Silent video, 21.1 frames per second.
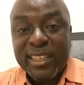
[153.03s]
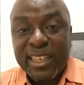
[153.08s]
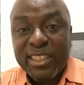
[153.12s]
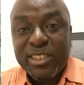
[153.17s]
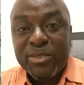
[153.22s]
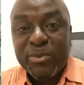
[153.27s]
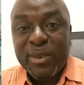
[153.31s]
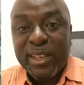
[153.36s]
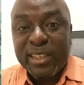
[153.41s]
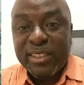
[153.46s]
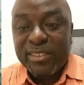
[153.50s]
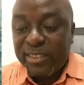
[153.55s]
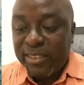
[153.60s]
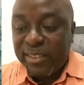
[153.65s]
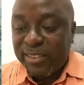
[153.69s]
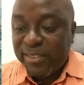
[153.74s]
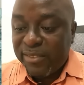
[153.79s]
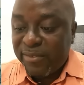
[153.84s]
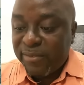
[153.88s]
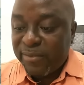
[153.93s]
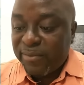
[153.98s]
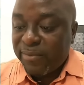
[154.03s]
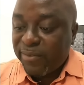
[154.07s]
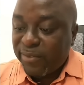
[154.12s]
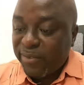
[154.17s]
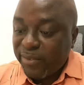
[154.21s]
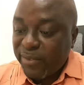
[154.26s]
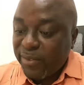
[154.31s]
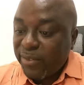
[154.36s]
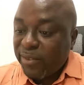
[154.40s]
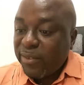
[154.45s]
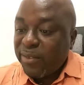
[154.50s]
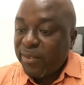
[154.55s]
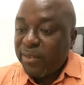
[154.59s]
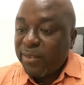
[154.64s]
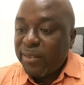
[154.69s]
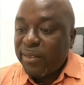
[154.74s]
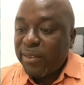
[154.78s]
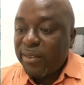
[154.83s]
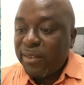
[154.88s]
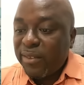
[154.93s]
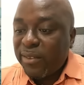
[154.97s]
Express.
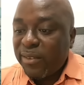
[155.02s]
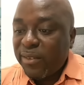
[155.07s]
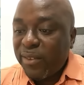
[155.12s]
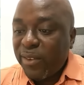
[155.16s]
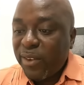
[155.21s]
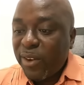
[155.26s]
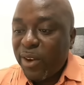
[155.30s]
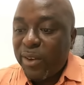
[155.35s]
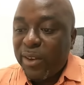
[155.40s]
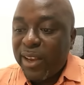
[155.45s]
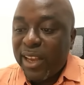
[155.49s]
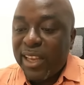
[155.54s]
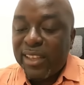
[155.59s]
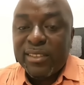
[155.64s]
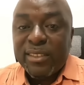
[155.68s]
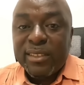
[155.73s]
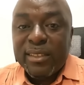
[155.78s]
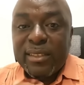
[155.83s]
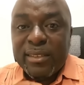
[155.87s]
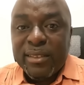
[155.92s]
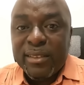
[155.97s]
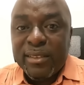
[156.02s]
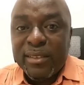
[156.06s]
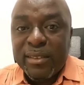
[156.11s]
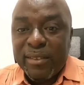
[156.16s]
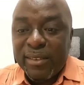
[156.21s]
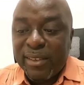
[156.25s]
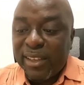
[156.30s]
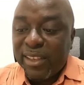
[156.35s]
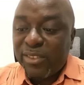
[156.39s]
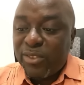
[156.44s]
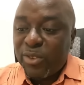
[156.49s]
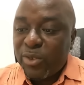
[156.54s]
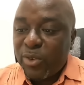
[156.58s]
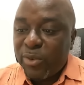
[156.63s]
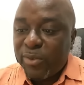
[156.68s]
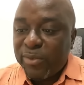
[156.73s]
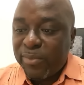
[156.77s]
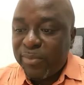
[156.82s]
All right, let's go.